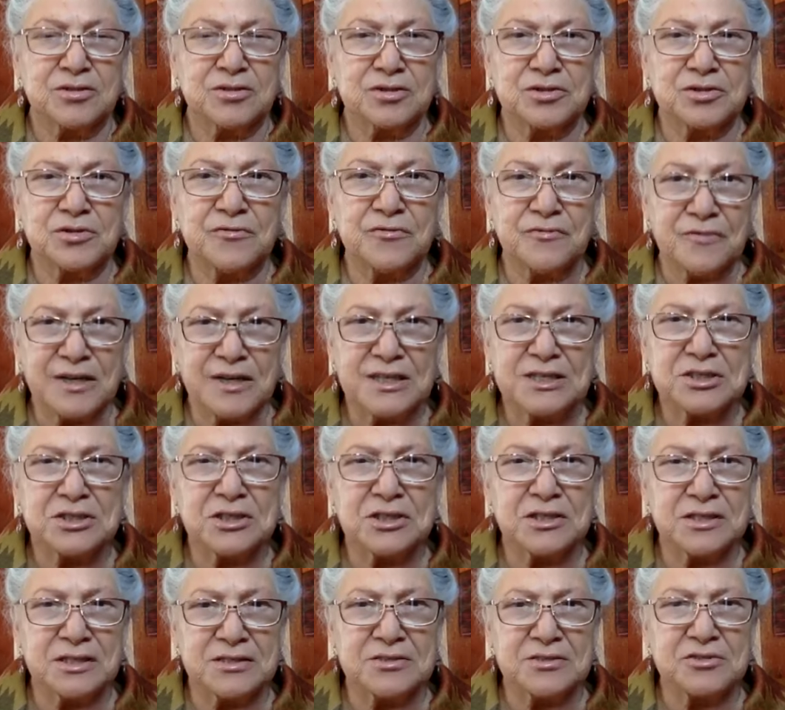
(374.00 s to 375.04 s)
to
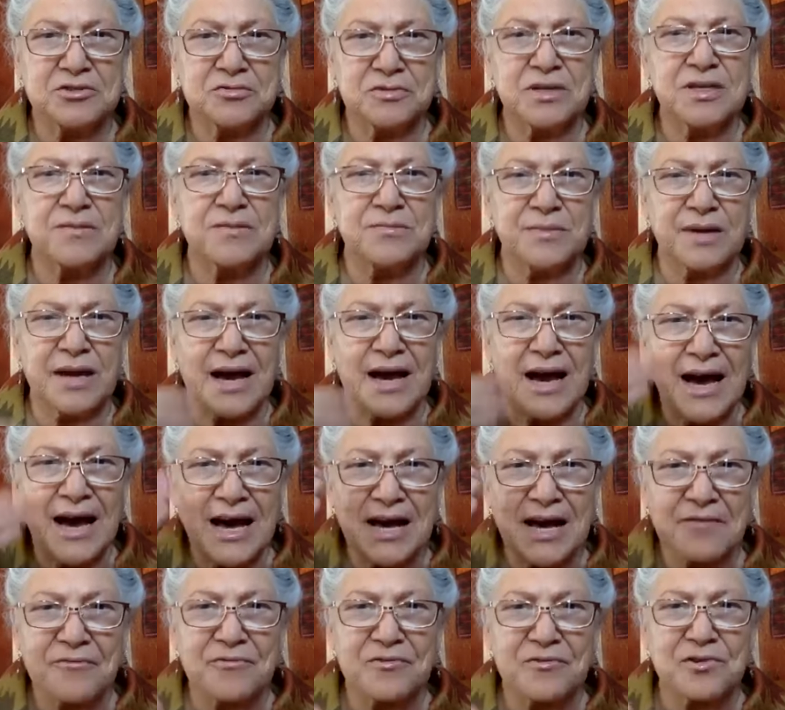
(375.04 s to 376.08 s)
vision and dream
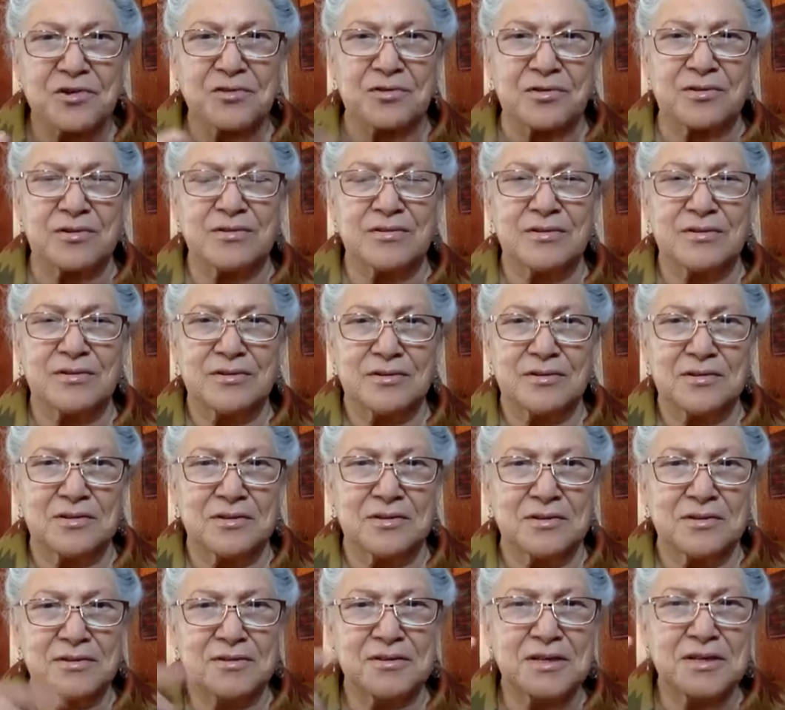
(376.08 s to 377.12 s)
after
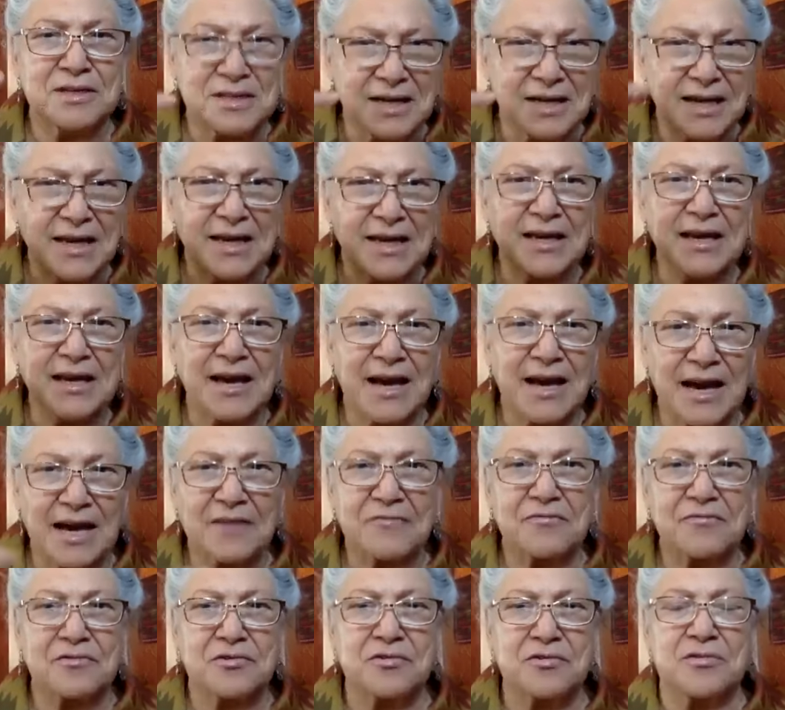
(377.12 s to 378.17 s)
the day
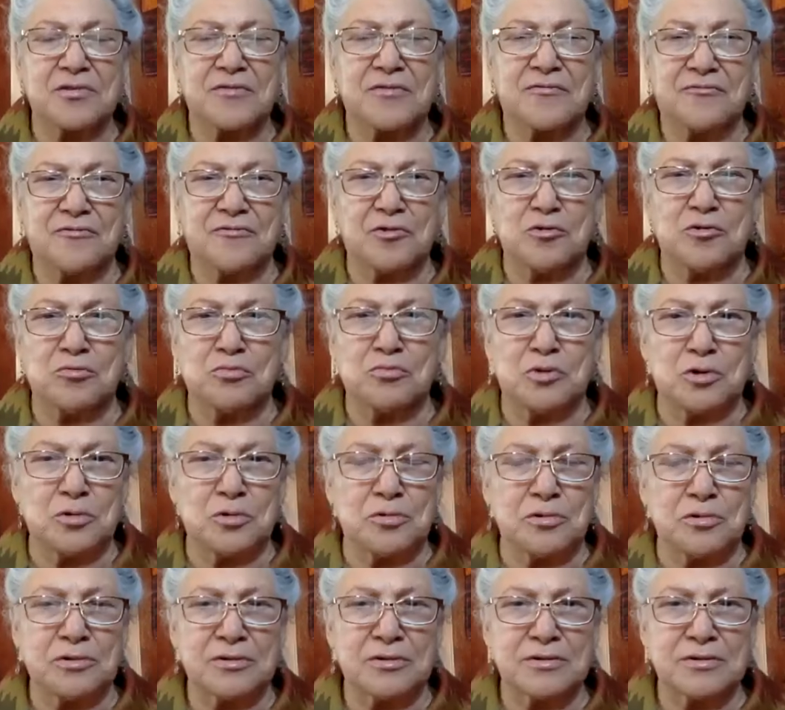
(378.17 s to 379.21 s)
after the full moon.